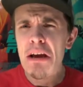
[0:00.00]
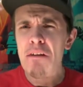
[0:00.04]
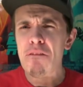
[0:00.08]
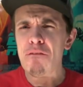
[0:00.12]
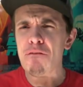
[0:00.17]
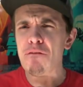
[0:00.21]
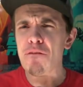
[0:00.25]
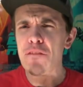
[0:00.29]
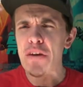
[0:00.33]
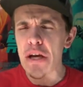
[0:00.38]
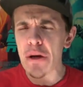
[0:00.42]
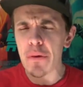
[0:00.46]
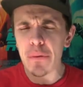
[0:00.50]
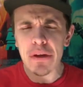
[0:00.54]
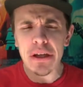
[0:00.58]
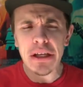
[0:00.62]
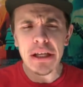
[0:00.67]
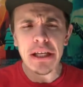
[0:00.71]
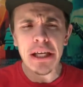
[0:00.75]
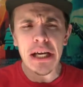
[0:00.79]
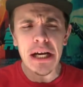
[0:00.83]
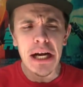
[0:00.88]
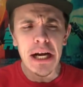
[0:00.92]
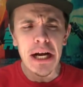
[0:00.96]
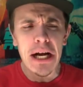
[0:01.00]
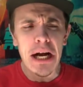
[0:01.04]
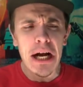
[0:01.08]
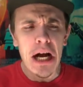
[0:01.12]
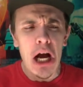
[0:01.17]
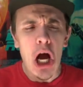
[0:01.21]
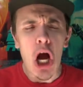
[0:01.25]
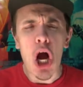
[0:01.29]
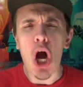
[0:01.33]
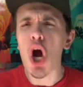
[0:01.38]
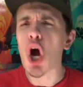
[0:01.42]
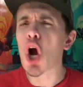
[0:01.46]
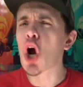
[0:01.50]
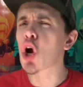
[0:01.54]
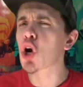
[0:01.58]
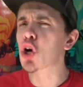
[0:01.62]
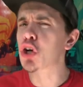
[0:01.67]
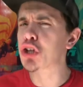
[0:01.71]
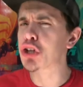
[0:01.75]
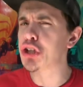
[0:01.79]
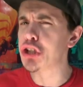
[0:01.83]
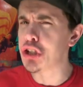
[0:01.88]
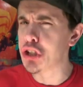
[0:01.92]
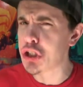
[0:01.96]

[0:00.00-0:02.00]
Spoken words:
very harsh